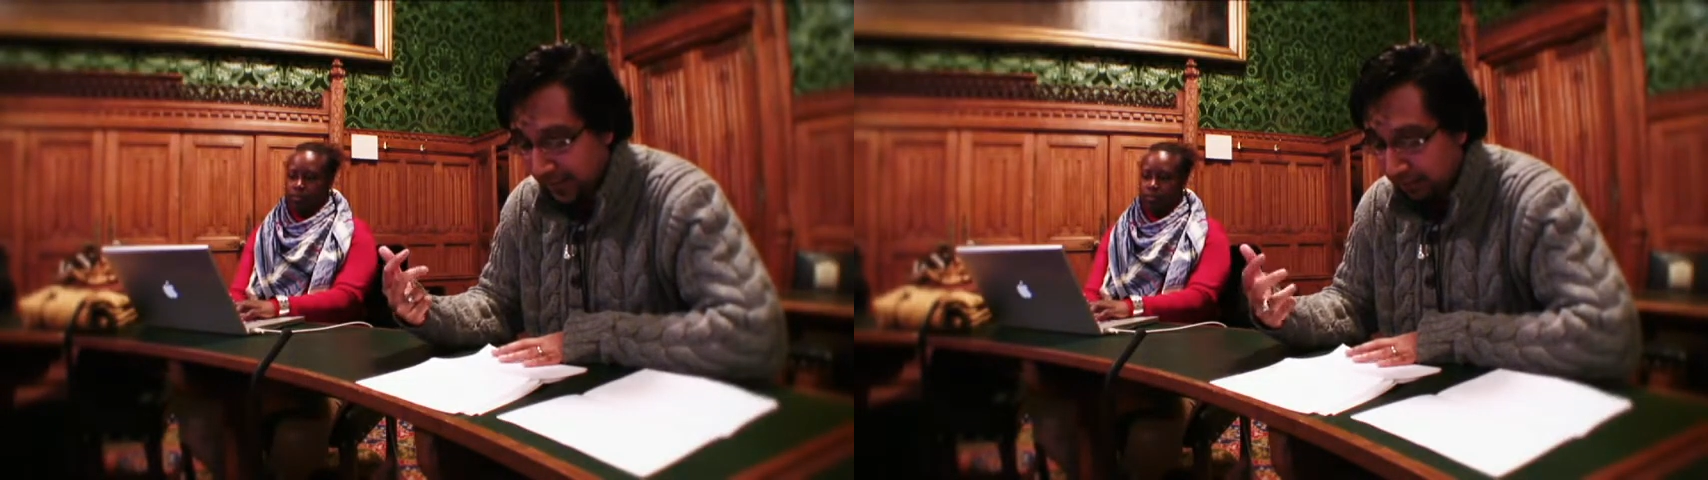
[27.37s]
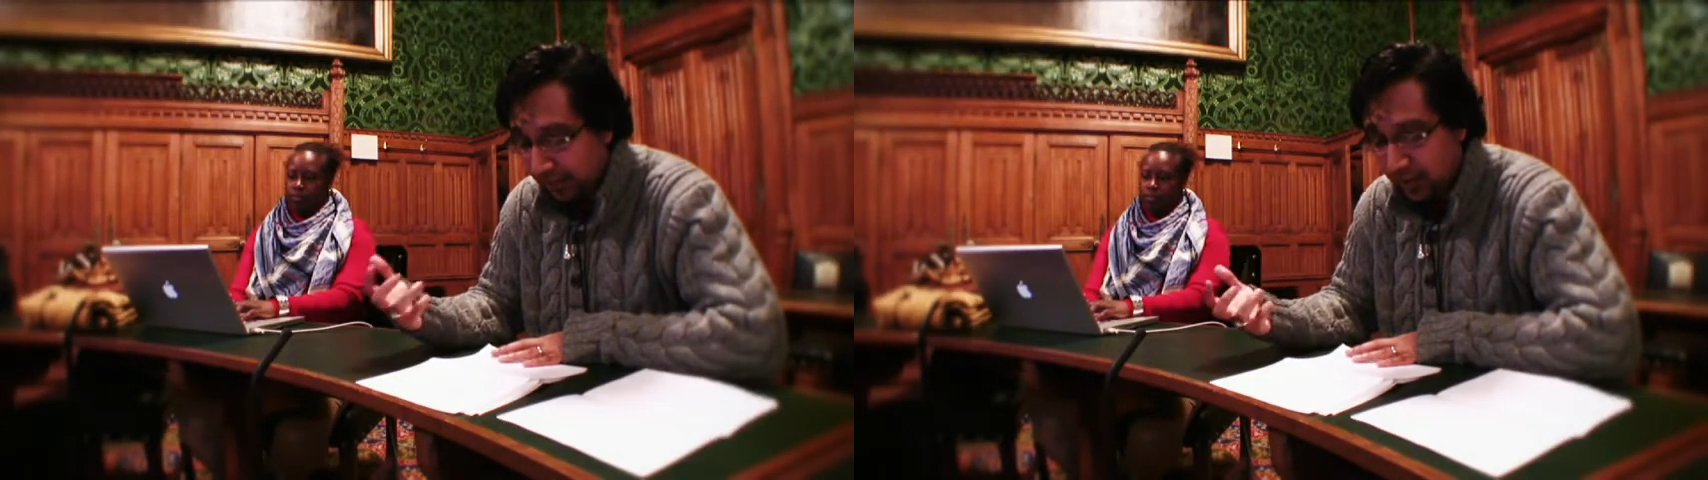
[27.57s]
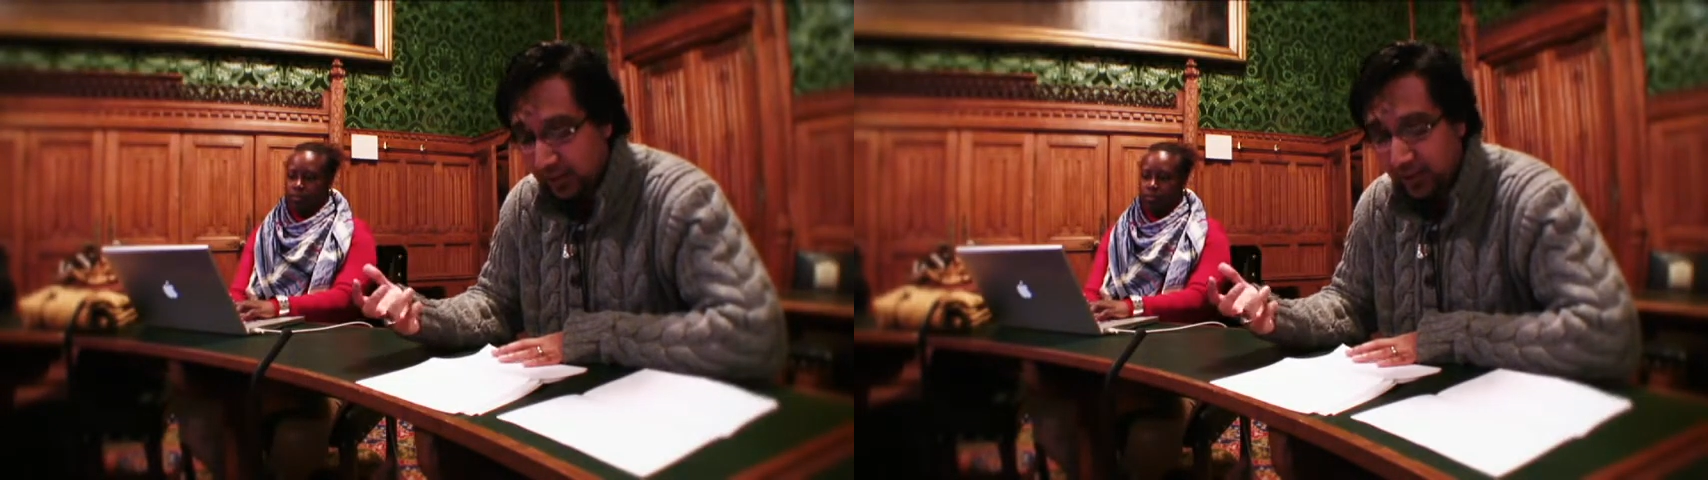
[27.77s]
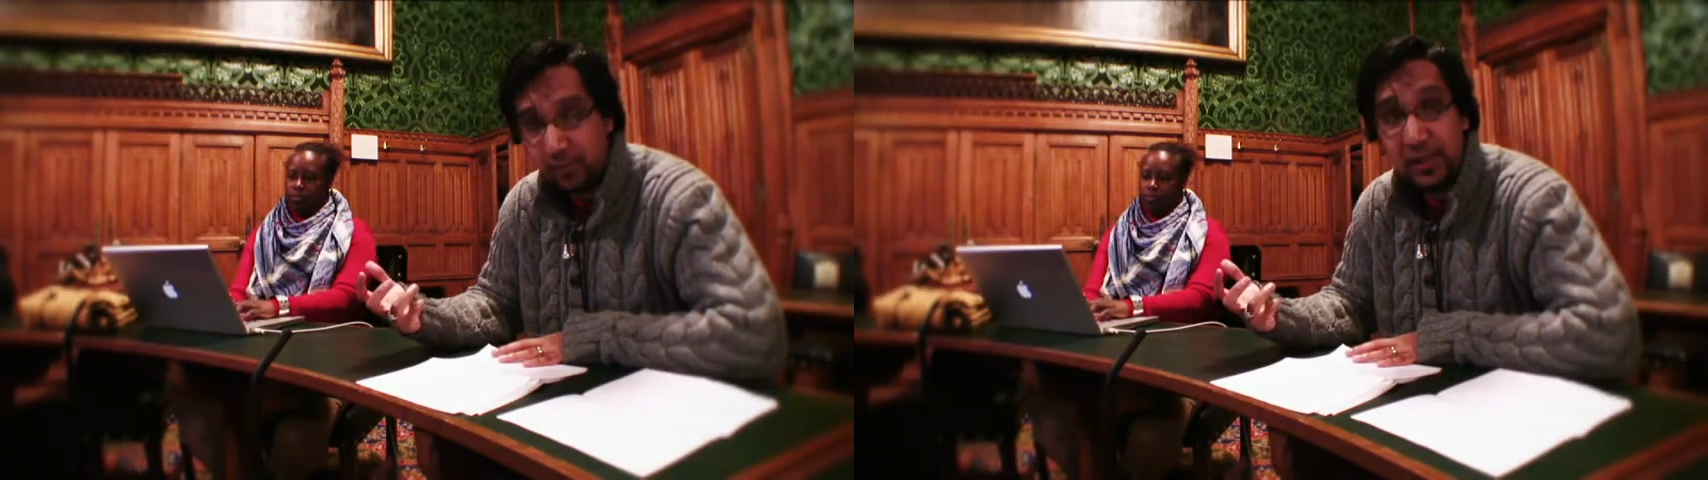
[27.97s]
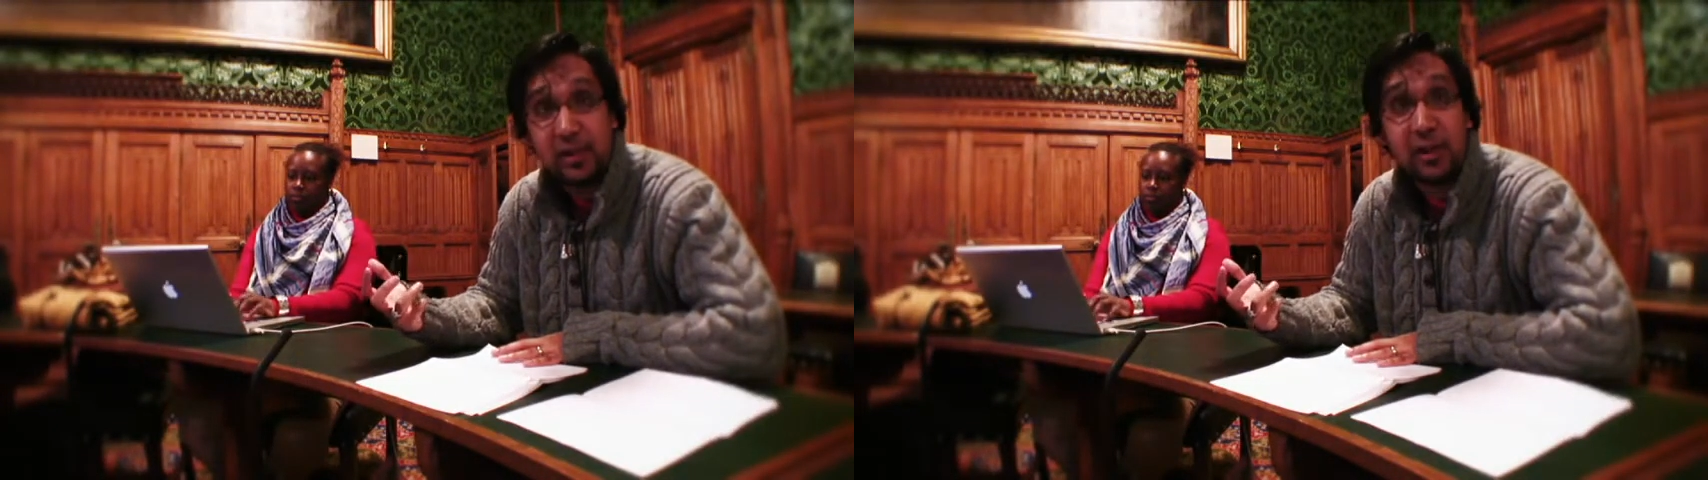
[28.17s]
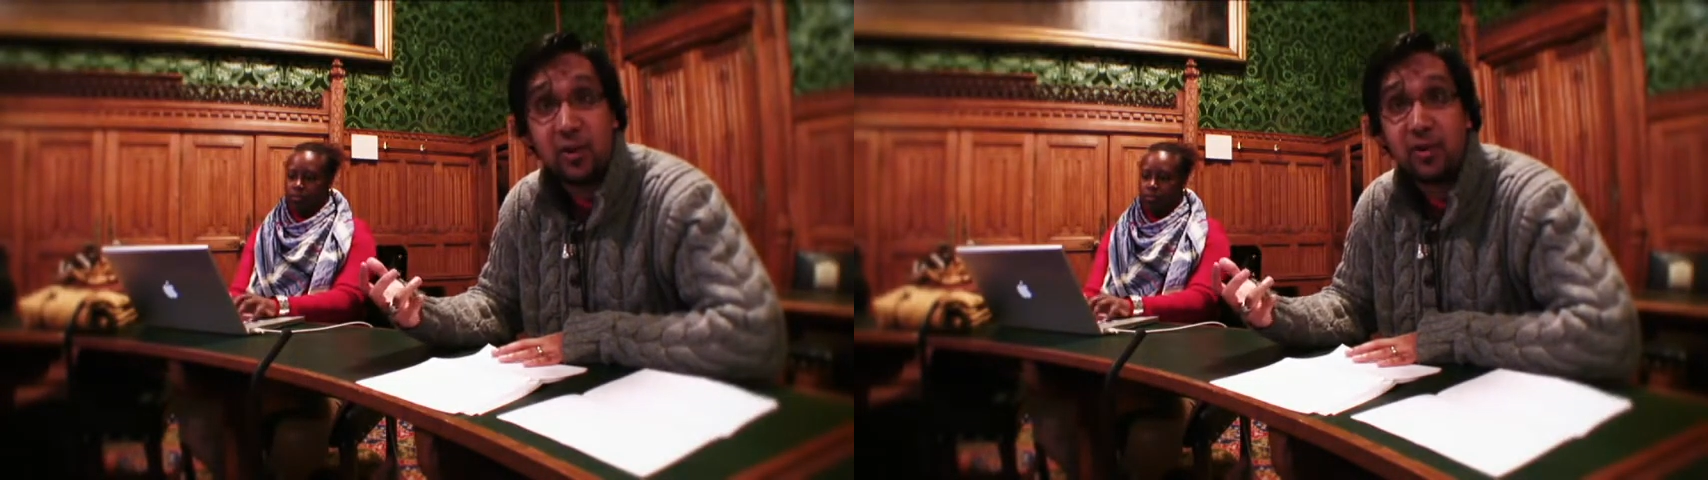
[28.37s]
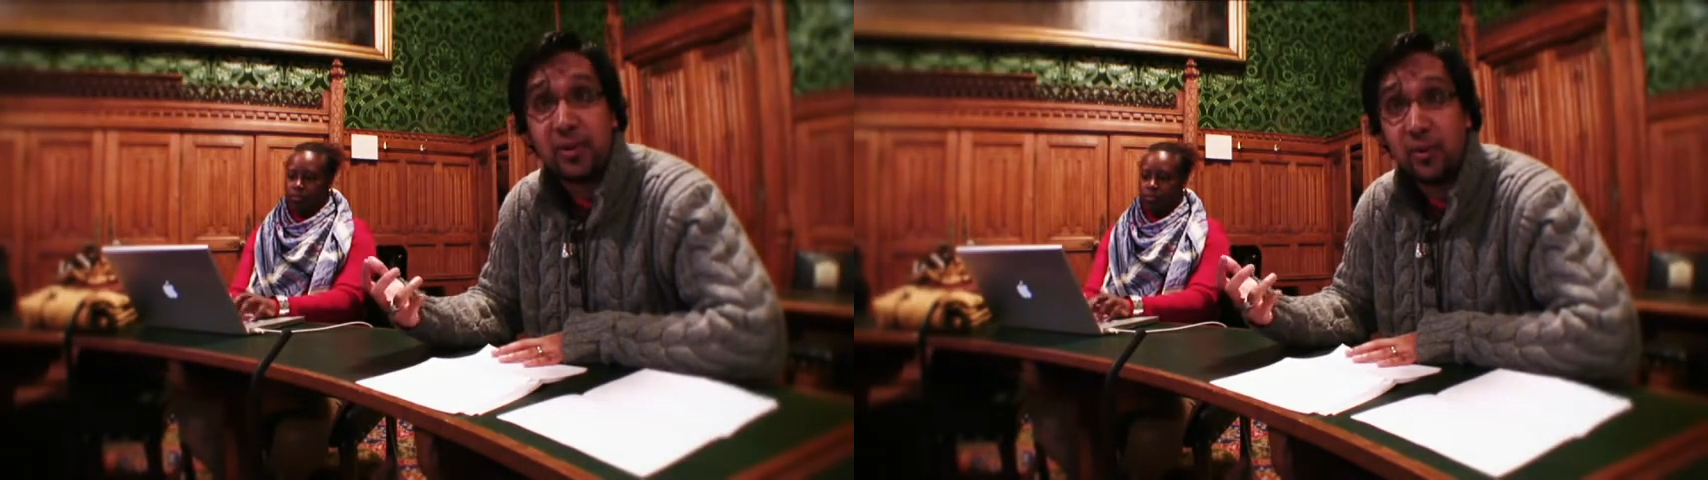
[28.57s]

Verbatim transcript: in Research in Political Economy,